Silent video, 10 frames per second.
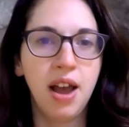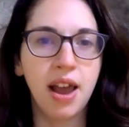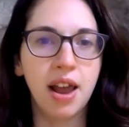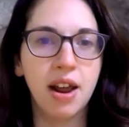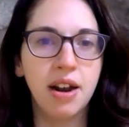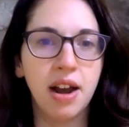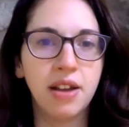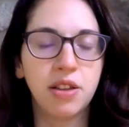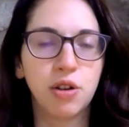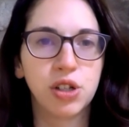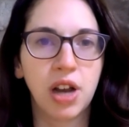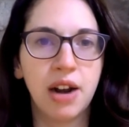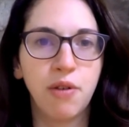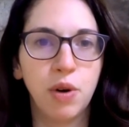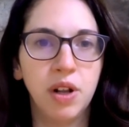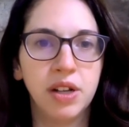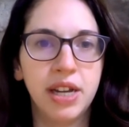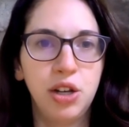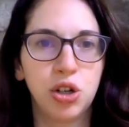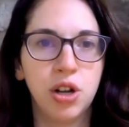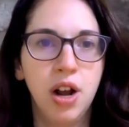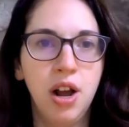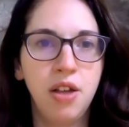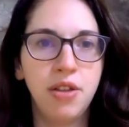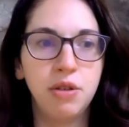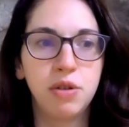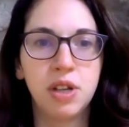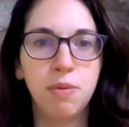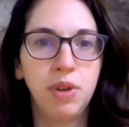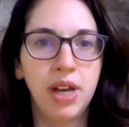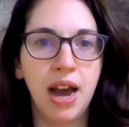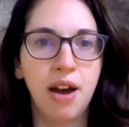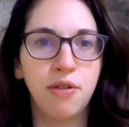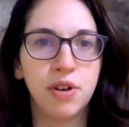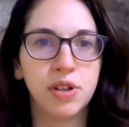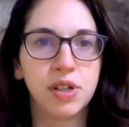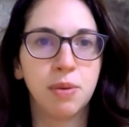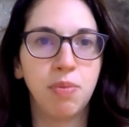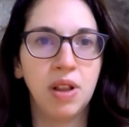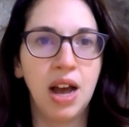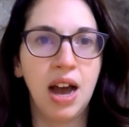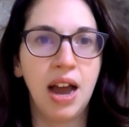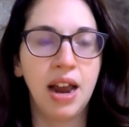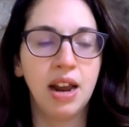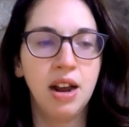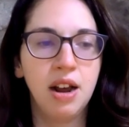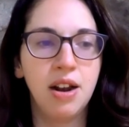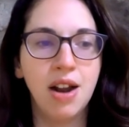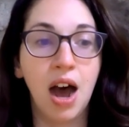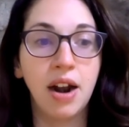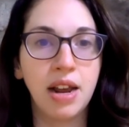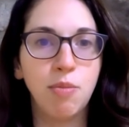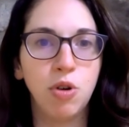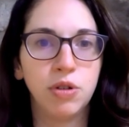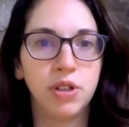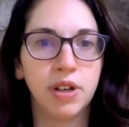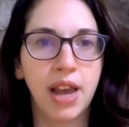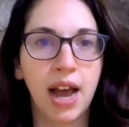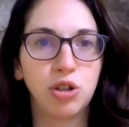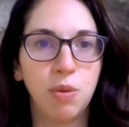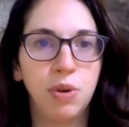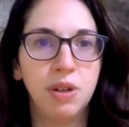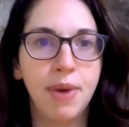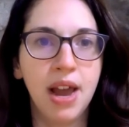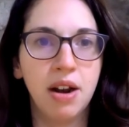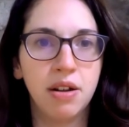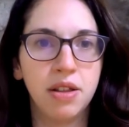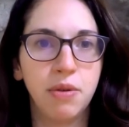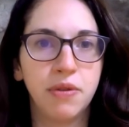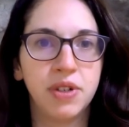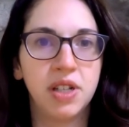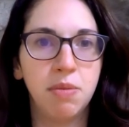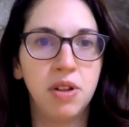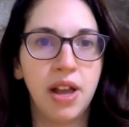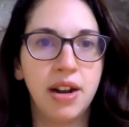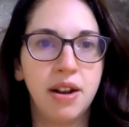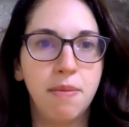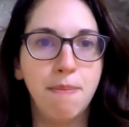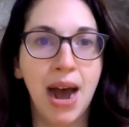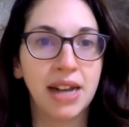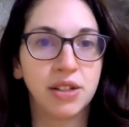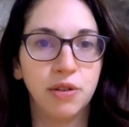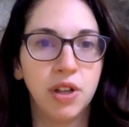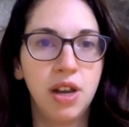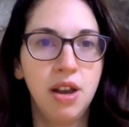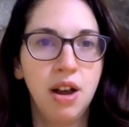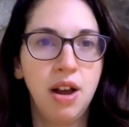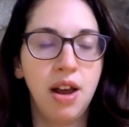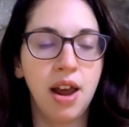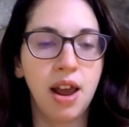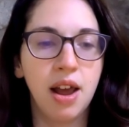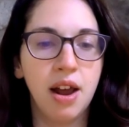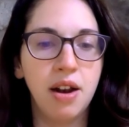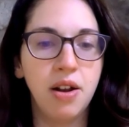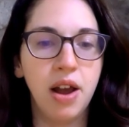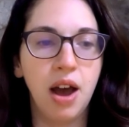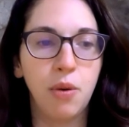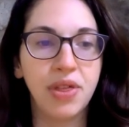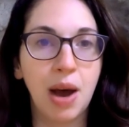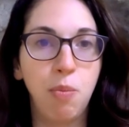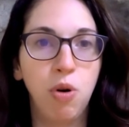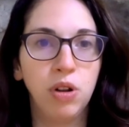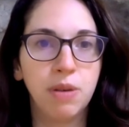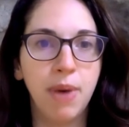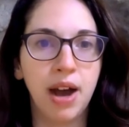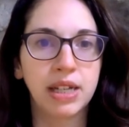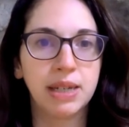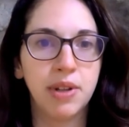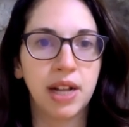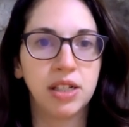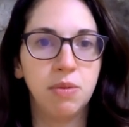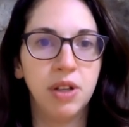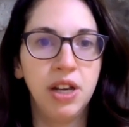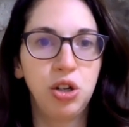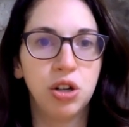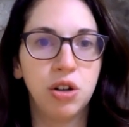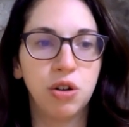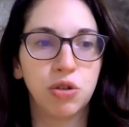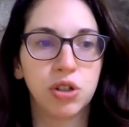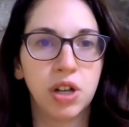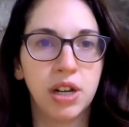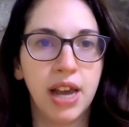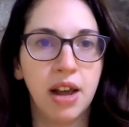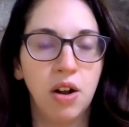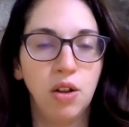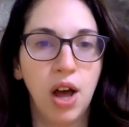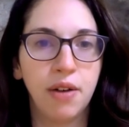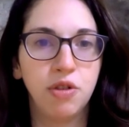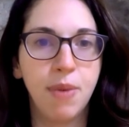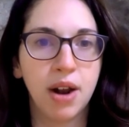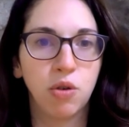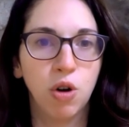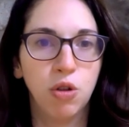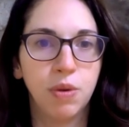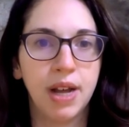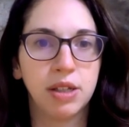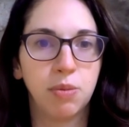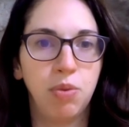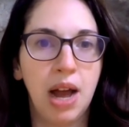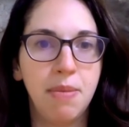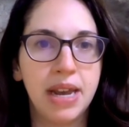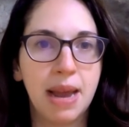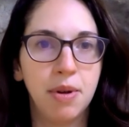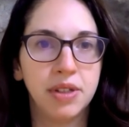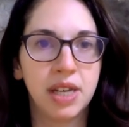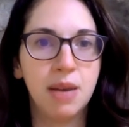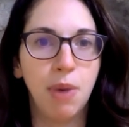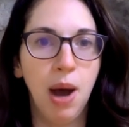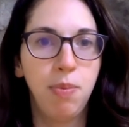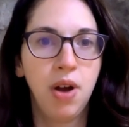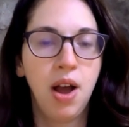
And I think there's kind of a realization that you simply have supply not able to catch up with demand, that we've stimulated massively. And uh, without pulling back some of that stimulation, you're just going to get a lot of demand growth without supply being able to keep up.